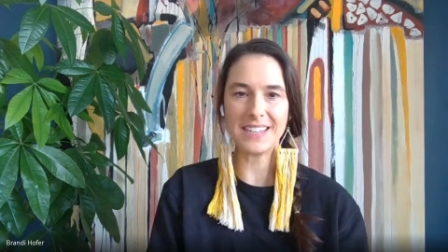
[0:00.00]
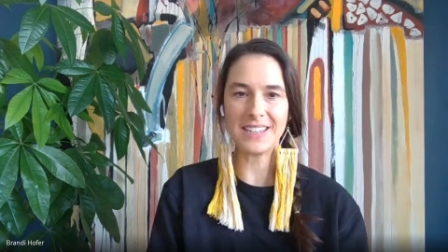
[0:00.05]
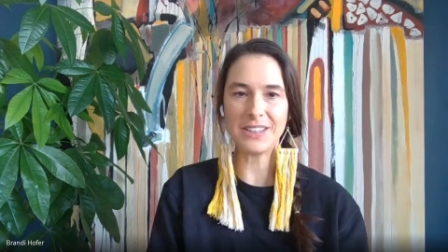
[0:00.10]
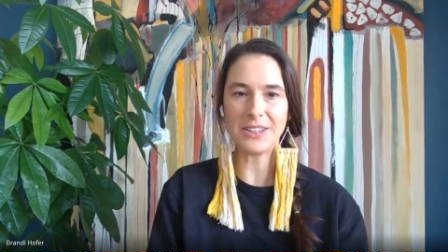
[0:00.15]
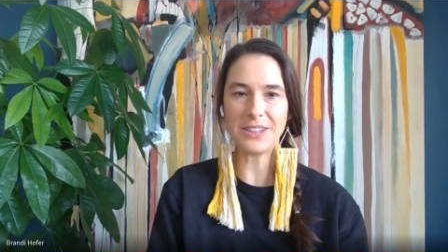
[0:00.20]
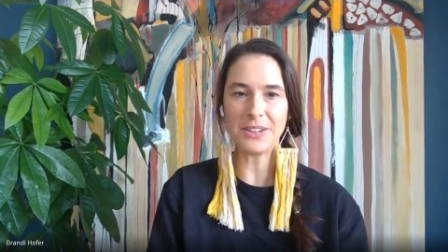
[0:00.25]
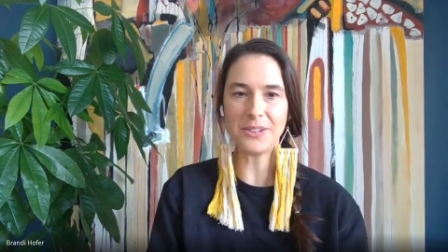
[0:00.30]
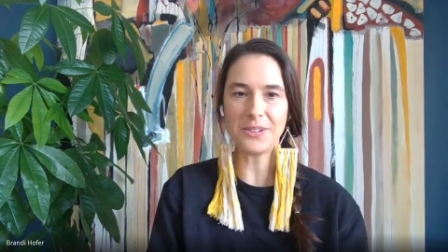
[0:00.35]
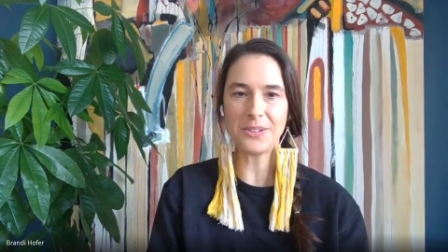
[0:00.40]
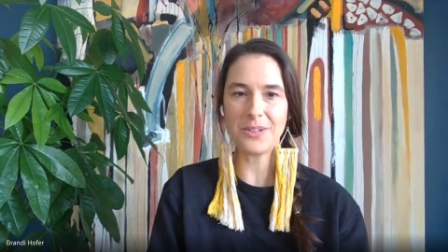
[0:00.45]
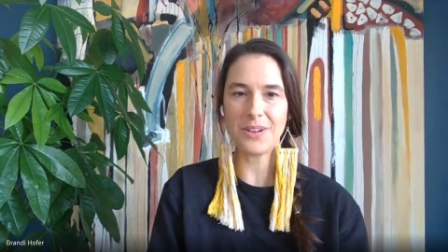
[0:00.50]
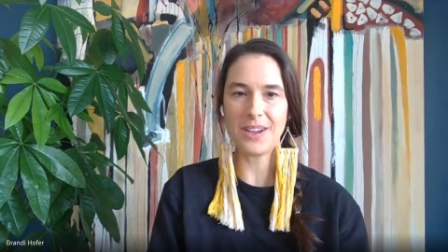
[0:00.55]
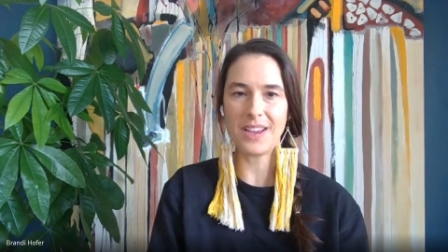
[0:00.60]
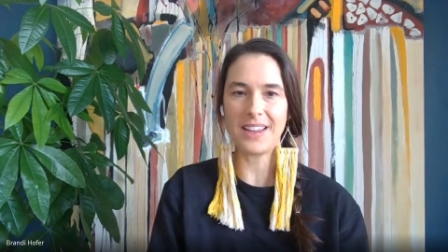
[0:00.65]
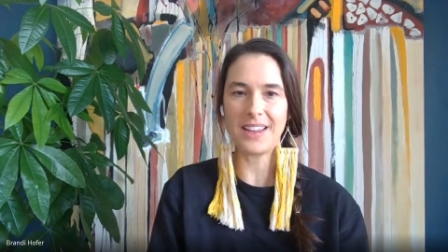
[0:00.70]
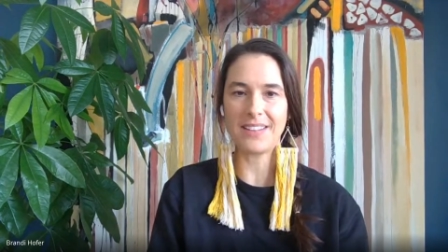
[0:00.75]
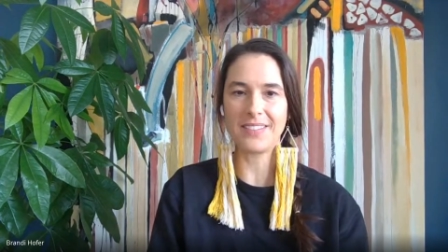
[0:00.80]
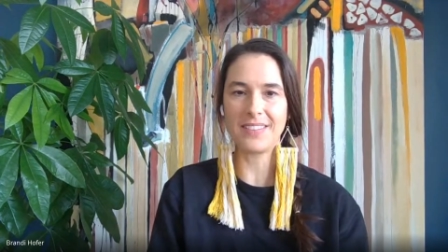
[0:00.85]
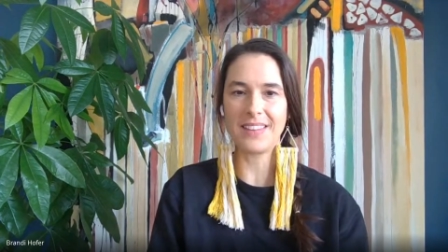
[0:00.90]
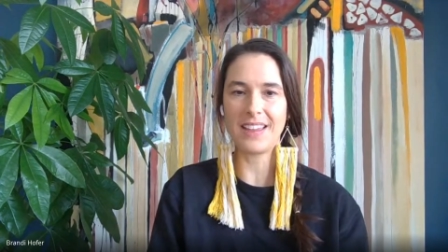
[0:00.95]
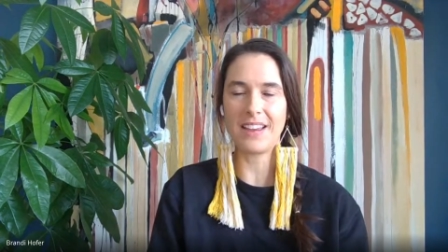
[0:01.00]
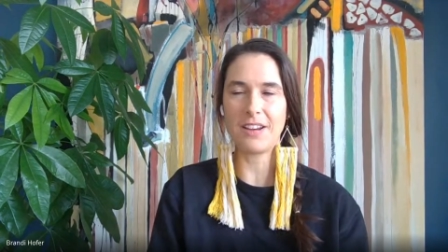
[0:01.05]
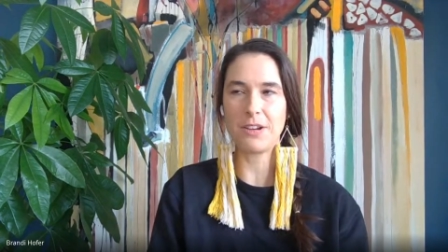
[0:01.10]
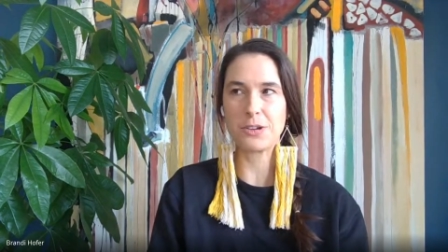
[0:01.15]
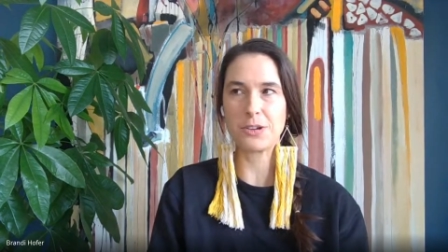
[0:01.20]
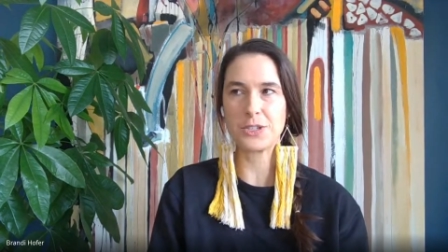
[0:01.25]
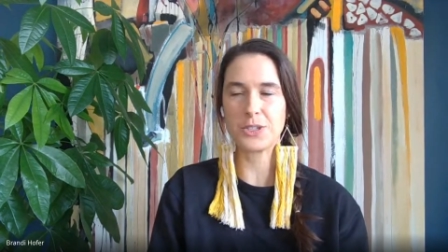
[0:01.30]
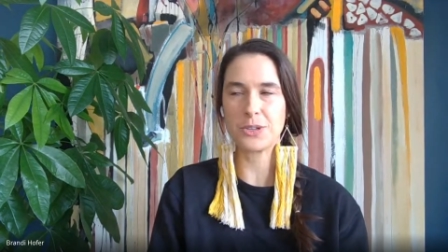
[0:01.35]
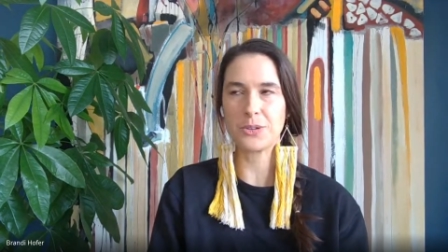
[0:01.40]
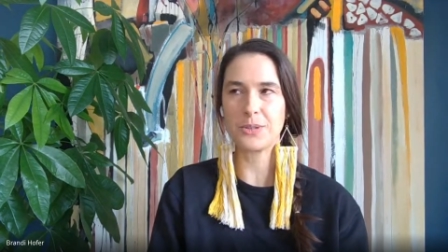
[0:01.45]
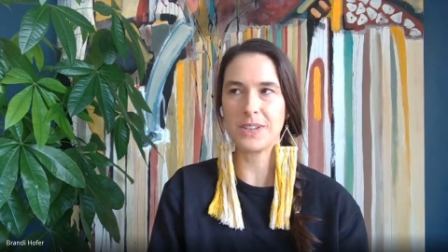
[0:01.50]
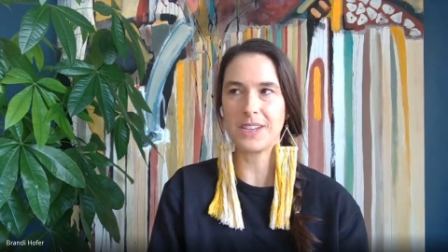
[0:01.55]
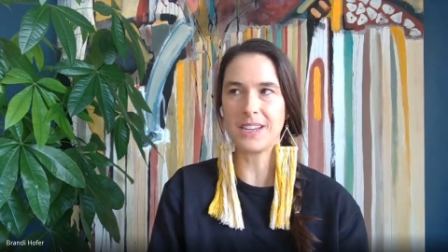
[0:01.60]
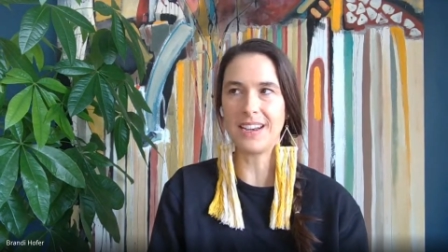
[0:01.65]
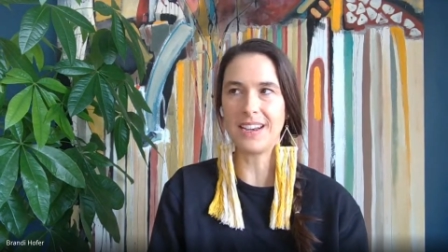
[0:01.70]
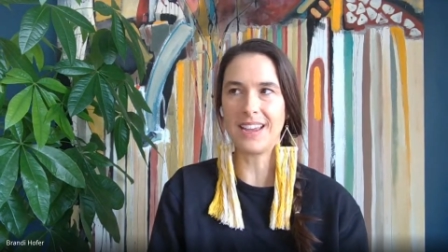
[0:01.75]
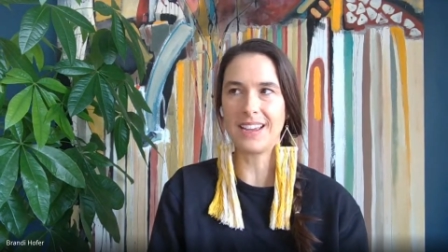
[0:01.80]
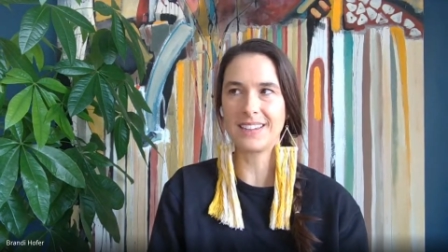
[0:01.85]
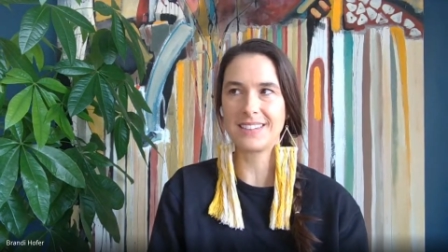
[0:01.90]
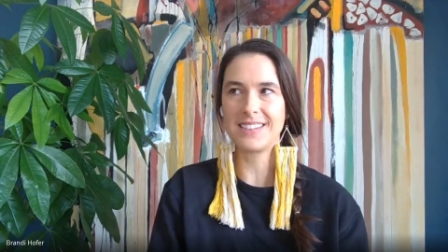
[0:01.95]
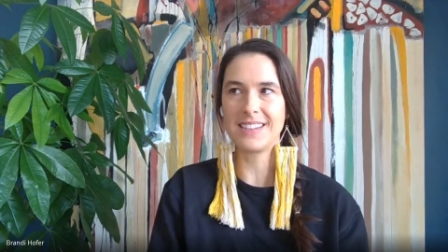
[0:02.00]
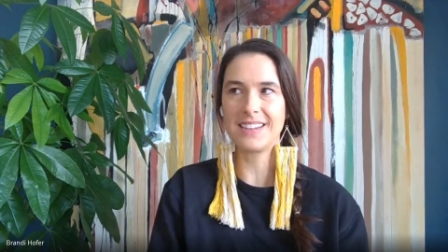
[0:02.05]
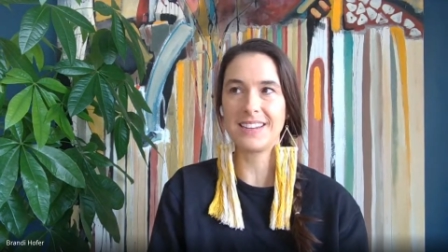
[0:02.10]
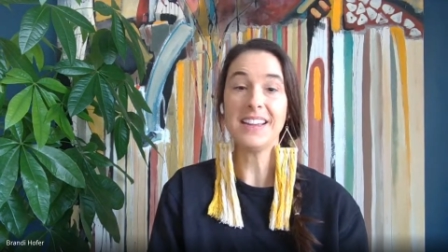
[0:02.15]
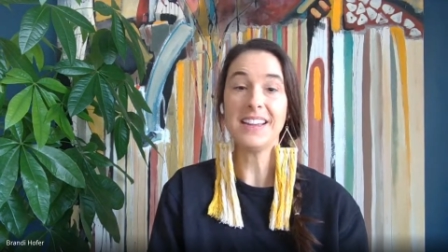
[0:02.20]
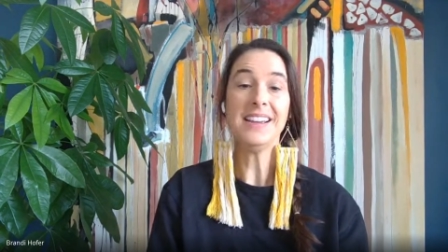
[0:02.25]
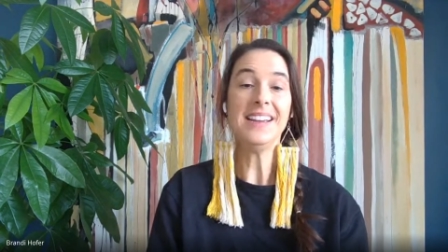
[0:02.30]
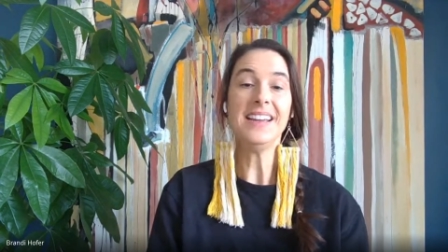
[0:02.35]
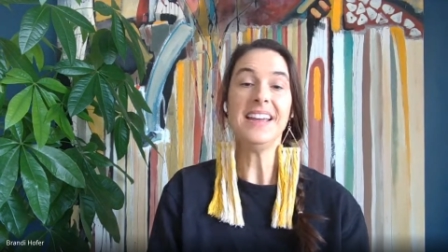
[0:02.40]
in you and they are so connected.